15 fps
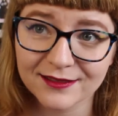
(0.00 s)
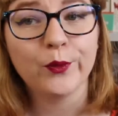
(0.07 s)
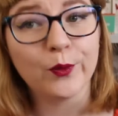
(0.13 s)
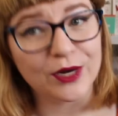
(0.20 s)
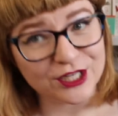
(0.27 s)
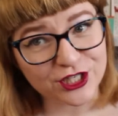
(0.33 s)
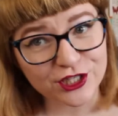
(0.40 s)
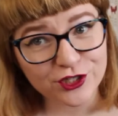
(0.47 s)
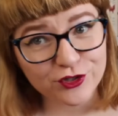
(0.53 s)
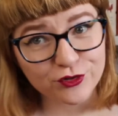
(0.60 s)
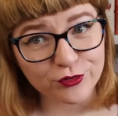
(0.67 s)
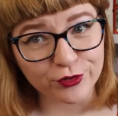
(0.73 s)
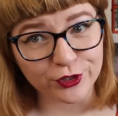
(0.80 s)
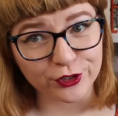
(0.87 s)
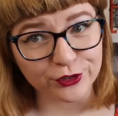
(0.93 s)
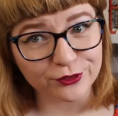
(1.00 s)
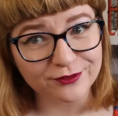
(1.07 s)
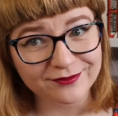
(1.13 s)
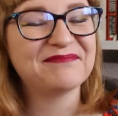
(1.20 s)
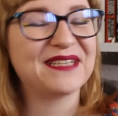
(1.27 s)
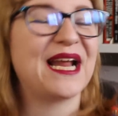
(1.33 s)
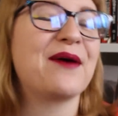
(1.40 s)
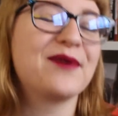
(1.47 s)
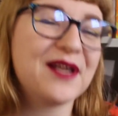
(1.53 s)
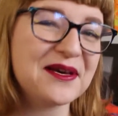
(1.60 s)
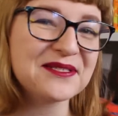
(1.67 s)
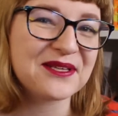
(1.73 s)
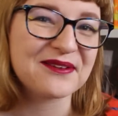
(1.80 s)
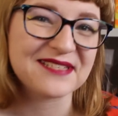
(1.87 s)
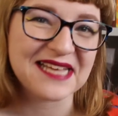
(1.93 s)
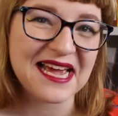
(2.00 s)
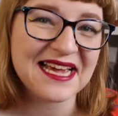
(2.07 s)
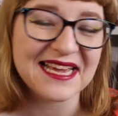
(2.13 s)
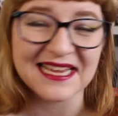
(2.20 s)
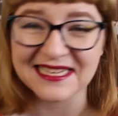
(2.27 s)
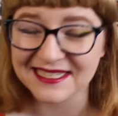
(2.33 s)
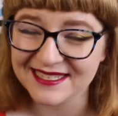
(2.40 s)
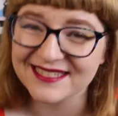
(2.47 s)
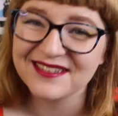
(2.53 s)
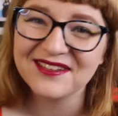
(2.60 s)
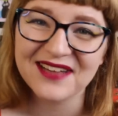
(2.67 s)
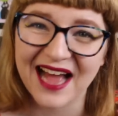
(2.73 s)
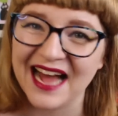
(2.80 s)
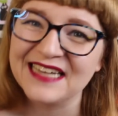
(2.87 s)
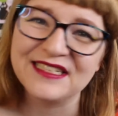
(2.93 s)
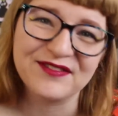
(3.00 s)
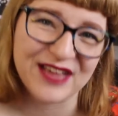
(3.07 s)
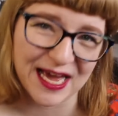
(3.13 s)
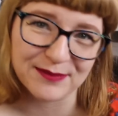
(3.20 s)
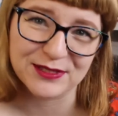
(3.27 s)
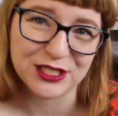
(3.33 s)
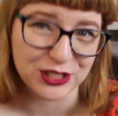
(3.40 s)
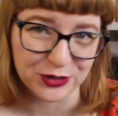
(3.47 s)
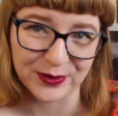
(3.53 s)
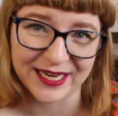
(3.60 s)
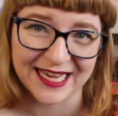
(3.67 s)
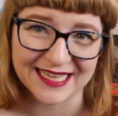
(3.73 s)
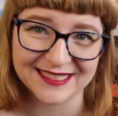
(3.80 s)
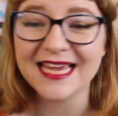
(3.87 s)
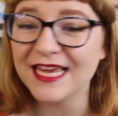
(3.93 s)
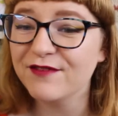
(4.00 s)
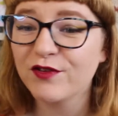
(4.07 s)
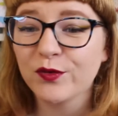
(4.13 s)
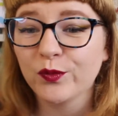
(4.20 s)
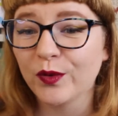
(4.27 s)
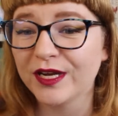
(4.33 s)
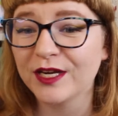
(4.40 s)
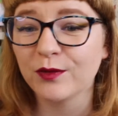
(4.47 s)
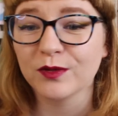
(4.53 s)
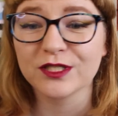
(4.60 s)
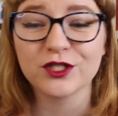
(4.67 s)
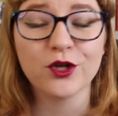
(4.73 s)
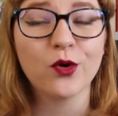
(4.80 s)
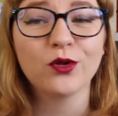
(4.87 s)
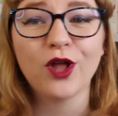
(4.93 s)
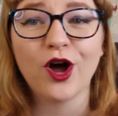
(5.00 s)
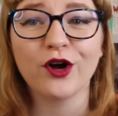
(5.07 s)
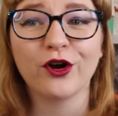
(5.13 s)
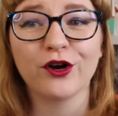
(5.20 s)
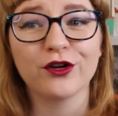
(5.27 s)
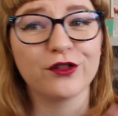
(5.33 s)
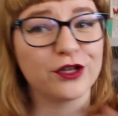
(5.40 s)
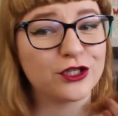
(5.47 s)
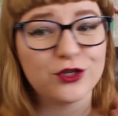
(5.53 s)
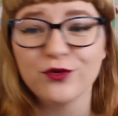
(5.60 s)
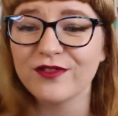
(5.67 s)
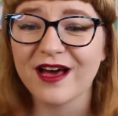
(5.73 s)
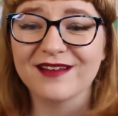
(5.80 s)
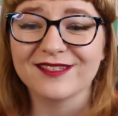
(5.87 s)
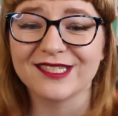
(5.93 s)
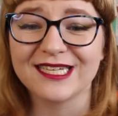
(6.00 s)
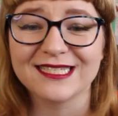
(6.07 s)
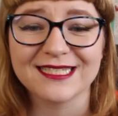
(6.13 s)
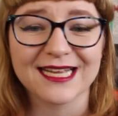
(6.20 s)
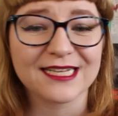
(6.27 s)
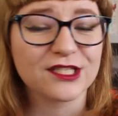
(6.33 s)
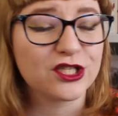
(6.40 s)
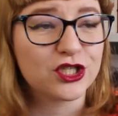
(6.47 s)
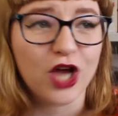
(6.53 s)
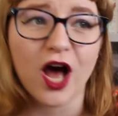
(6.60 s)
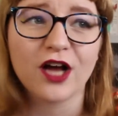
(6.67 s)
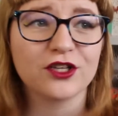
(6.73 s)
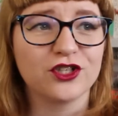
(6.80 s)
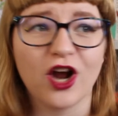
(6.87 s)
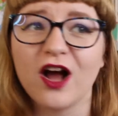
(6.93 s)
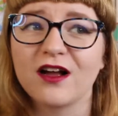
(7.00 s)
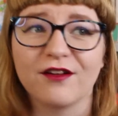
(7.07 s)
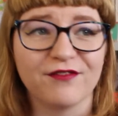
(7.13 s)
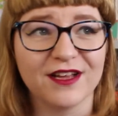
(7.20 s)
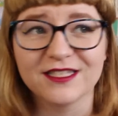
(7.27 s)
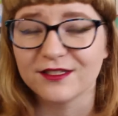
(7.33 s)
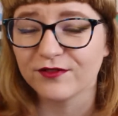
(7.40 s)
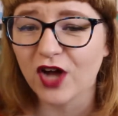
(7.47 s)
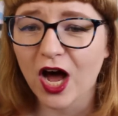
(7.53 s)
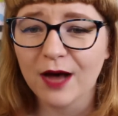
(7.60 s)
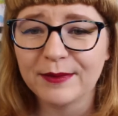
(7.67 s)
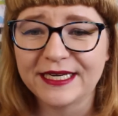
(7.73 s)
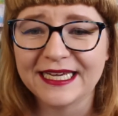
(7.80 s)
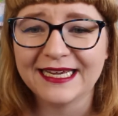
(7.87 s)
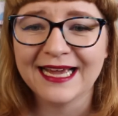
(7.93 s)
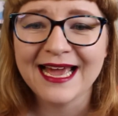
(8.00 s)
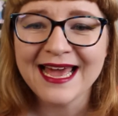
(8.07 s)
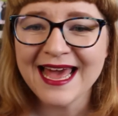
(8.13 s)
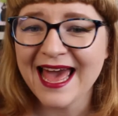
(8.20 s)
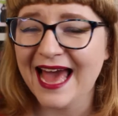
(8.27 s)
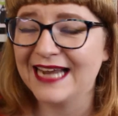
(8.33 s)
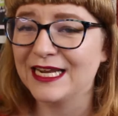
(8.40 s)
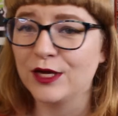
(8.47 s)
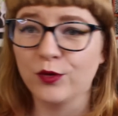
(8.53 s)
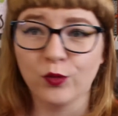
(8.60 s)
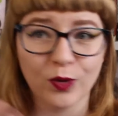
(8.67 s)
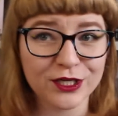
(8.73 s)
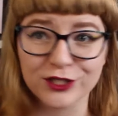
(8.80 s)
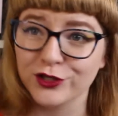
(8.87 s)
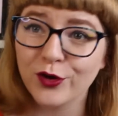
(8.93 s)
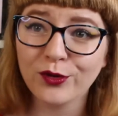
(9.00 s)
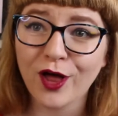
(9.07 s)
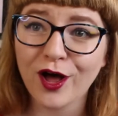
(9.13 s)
Which is true, but I would also say he still kind of kept doing it, even when it was no longer the 2006 shock jock offensive comedy and he was no